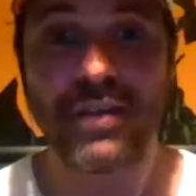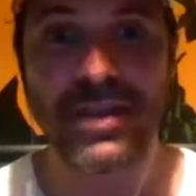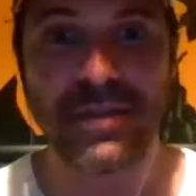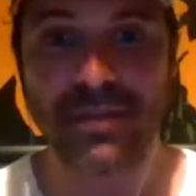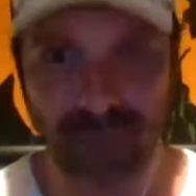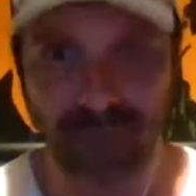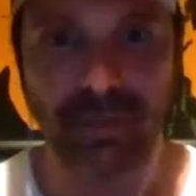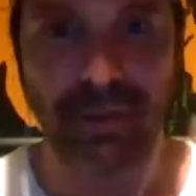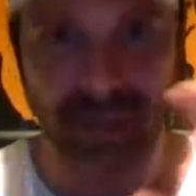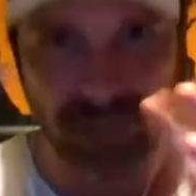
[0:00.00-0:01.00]
I mean,
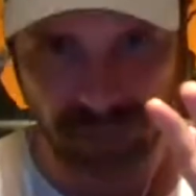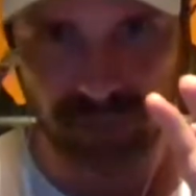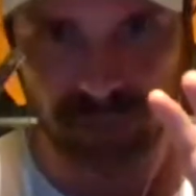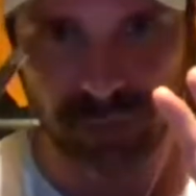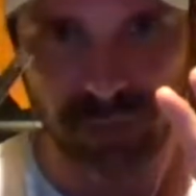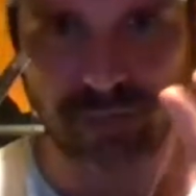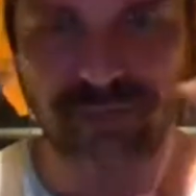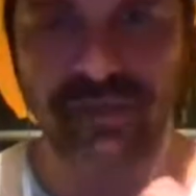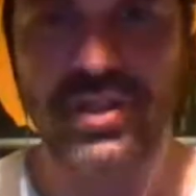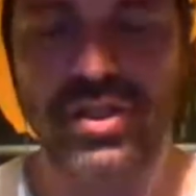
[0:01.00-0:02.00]
to
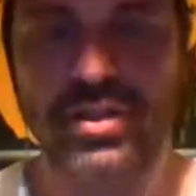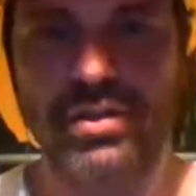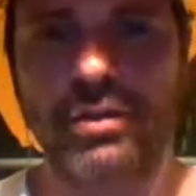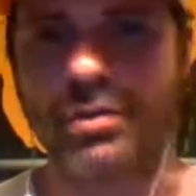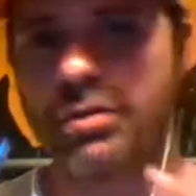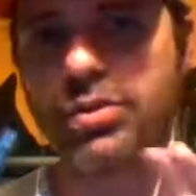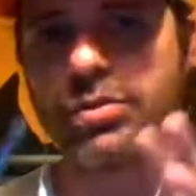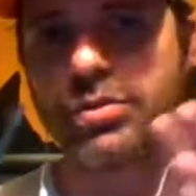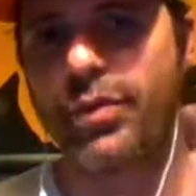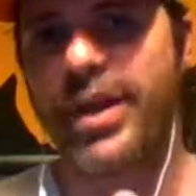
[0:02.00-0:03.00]
finish,
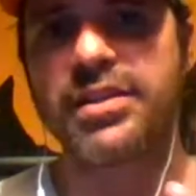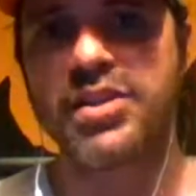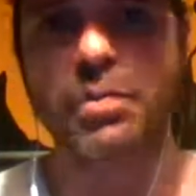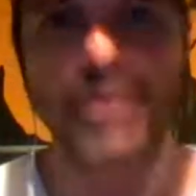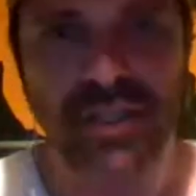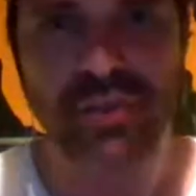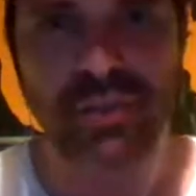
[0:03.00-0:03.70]
to end a speech with